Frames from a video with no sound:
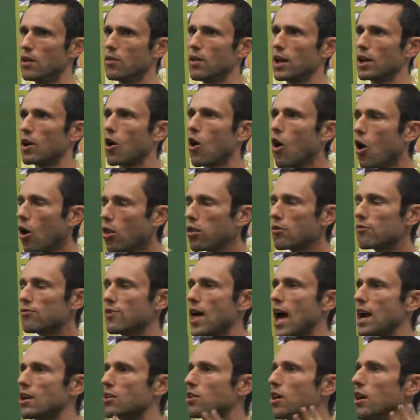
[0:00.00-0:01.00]
Like, all of
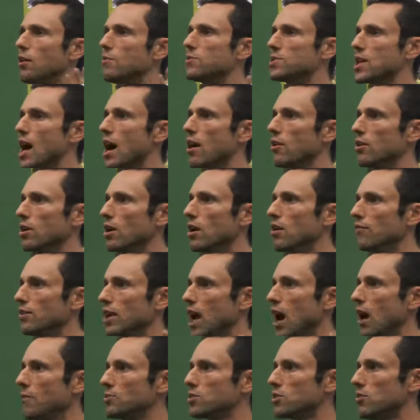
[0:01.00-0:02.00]
that comes out of an
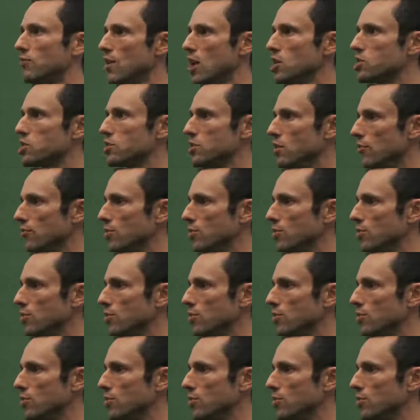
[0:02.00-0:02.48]
observation